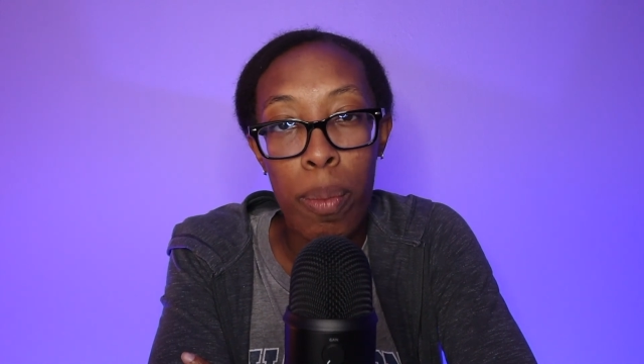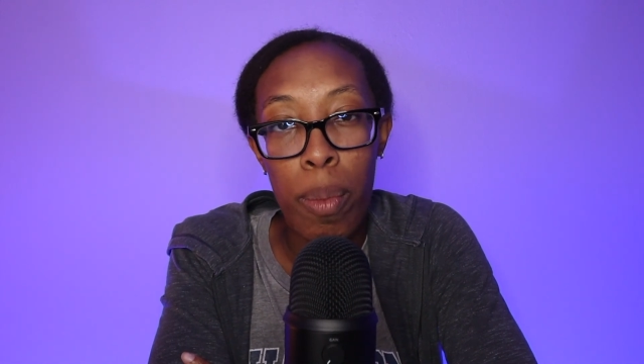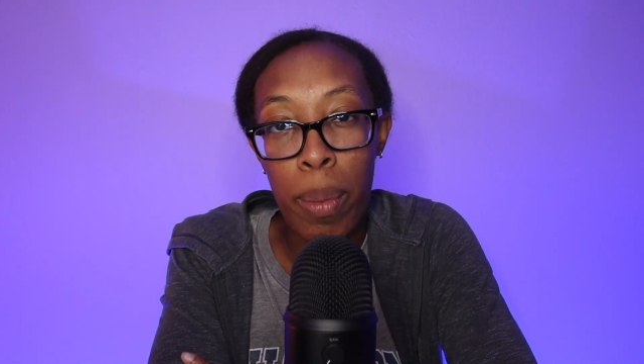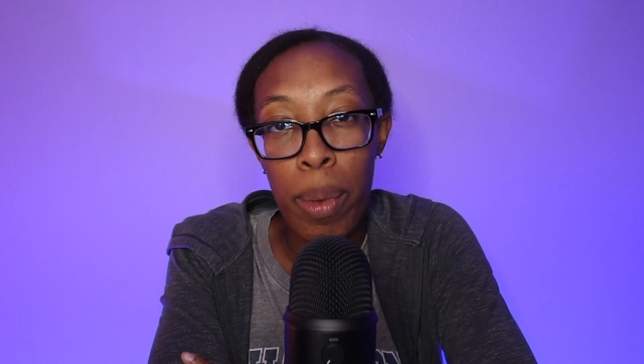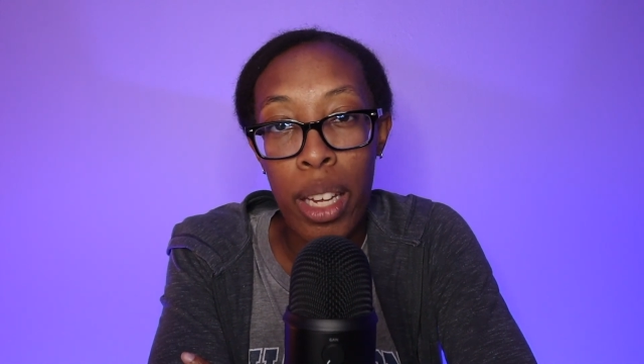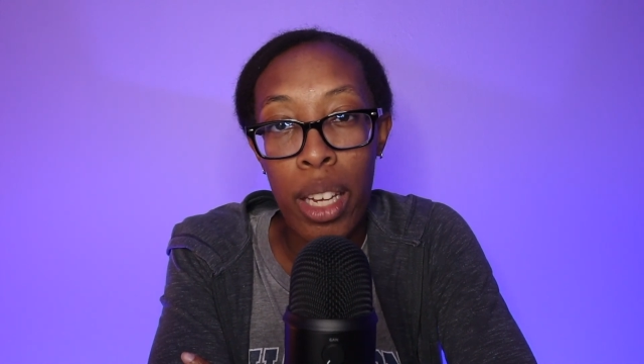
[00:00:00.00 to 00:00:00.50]

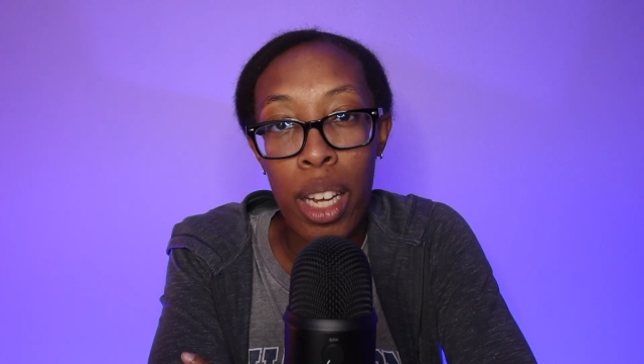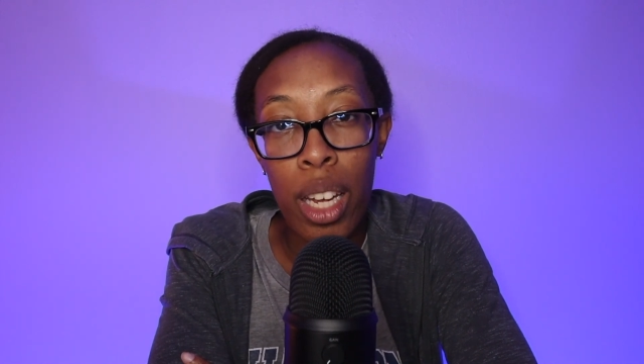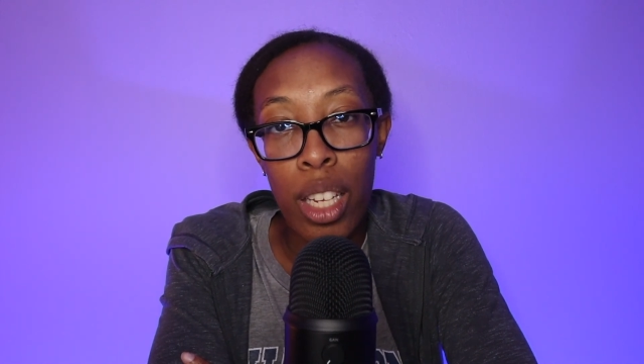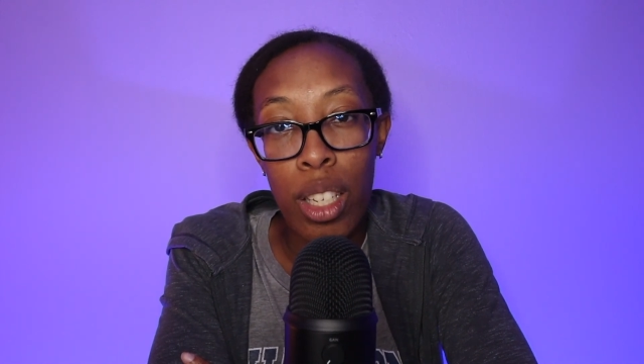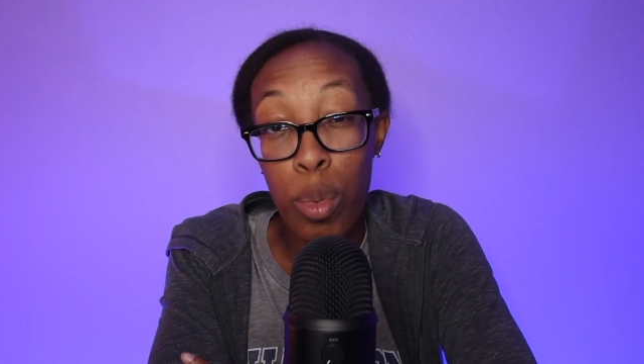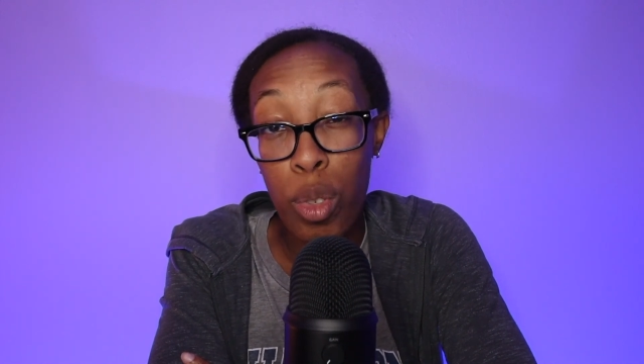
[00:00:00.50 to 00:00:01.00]
maybe
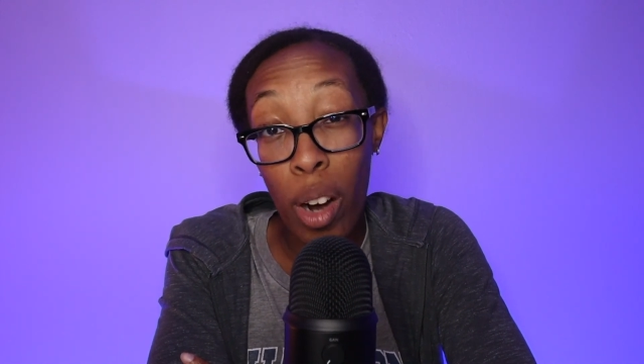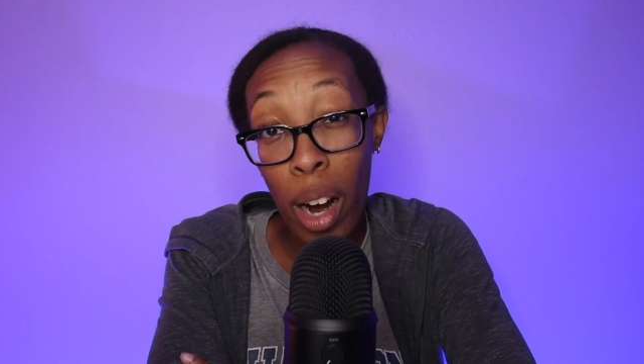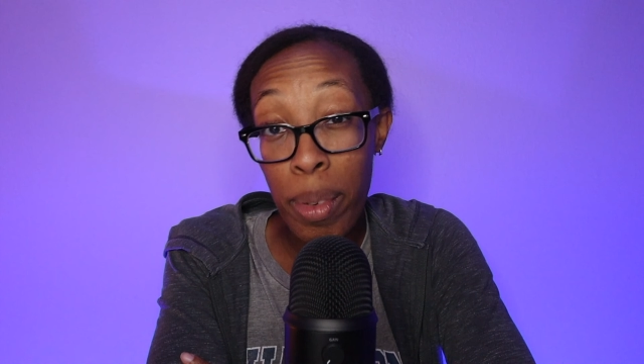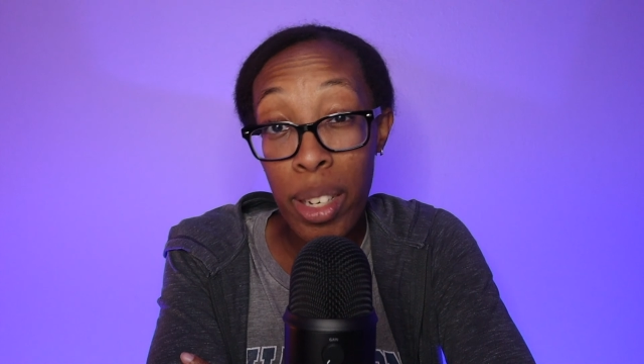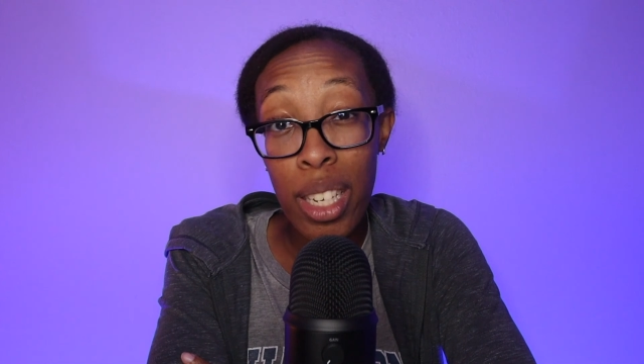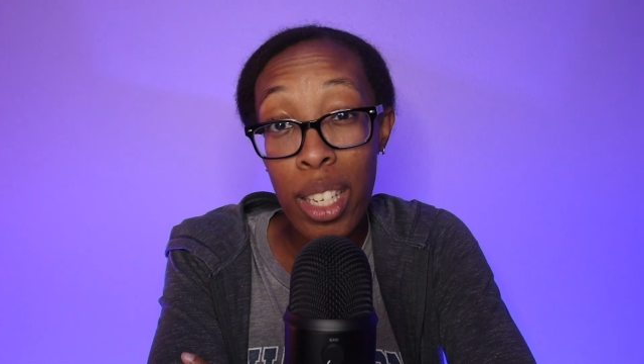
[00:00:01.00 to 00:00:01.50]

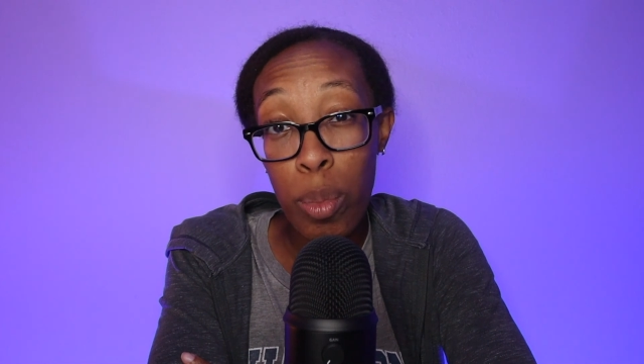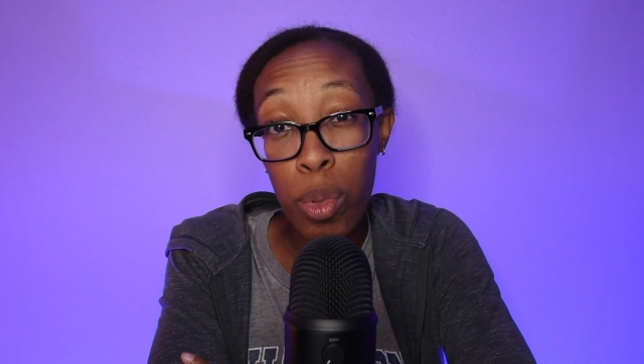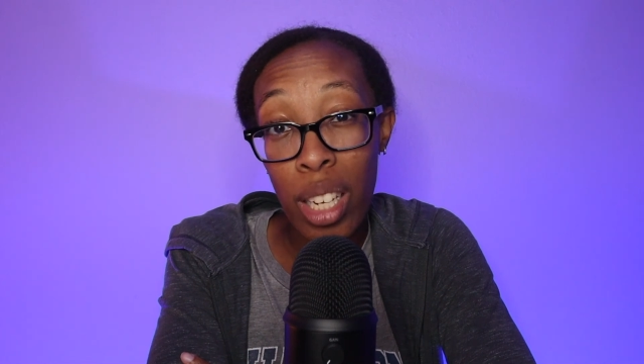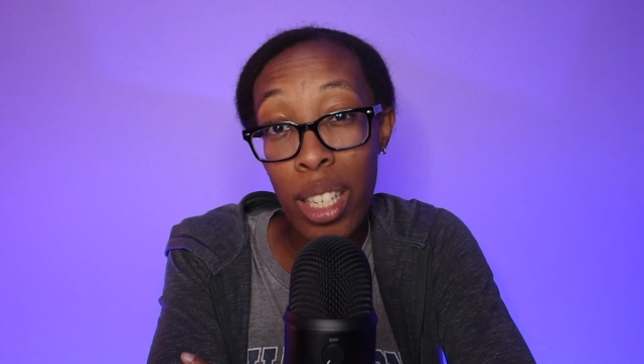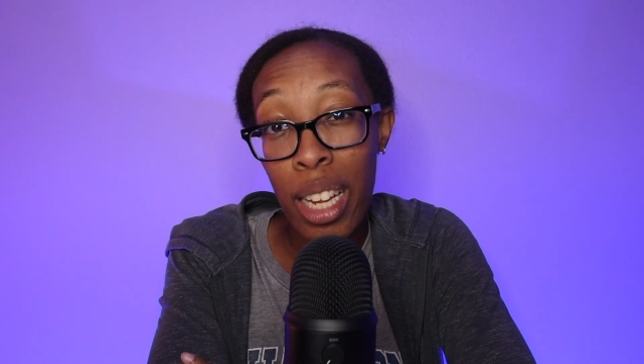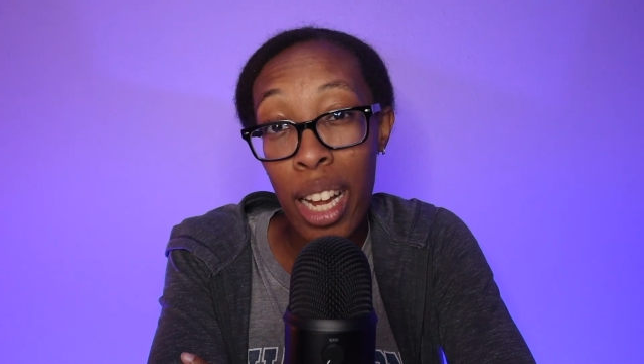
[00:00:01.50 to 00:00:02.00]
subscribe to Disney
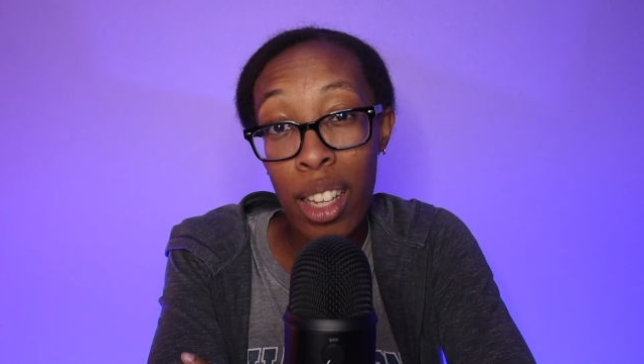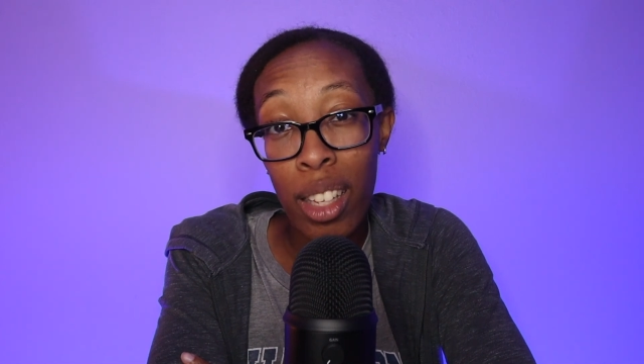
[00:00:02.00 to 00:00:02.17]
Plus now